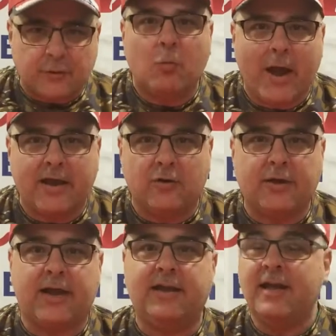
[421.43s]
way,
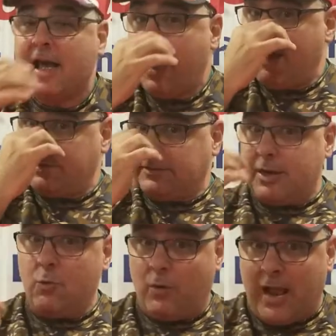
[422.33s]
okay? I'm just
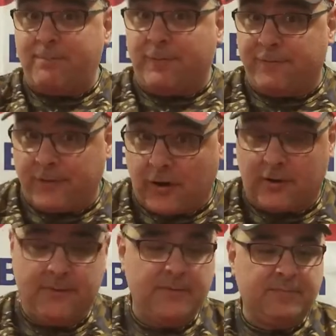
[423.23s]
telling you what I
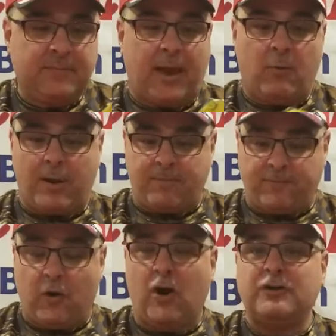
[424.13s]
prefer. And what I
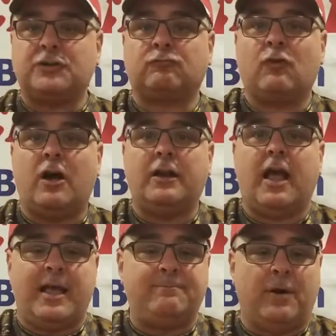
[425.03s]
prefer is to run
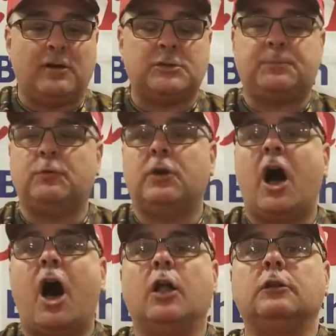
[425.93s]
a bunker spoon
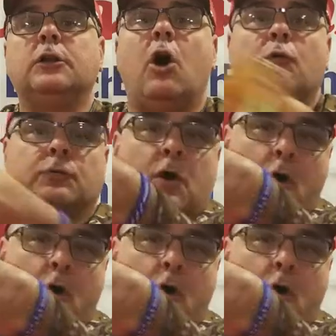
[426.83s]
alone,